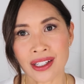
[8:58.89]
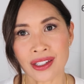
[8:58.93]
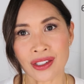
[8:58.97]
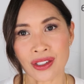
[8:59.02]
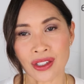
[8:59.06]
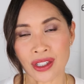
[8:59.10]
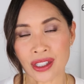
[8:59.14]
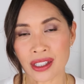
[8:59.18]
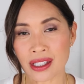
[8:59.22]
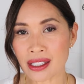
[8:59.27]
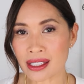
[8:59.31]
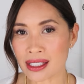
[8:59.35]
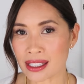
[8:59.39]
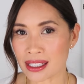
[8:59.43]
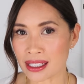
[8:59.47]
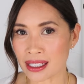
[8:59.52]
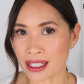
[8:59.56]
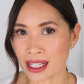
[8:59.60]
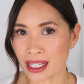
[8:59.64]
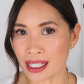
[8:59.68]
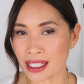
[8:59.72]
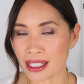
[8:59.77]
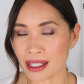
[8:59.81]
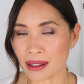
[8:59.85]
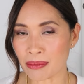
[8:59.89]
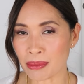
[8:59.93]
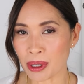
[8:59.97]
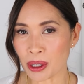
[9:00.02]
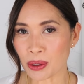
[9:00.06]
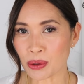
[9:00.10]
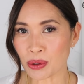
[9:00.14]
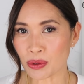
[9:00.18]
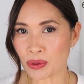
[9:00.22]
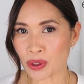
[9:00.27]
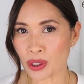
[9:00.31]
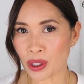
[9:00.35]
just a slight
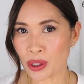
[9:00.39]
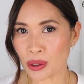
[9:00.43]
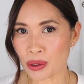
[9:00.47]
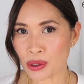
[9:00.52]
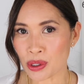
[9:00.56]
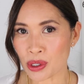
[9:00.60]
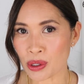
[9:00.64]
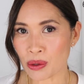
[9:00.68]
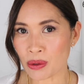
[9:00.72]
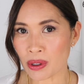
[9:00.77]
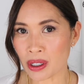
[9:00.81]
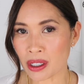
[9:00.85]
amount of glow to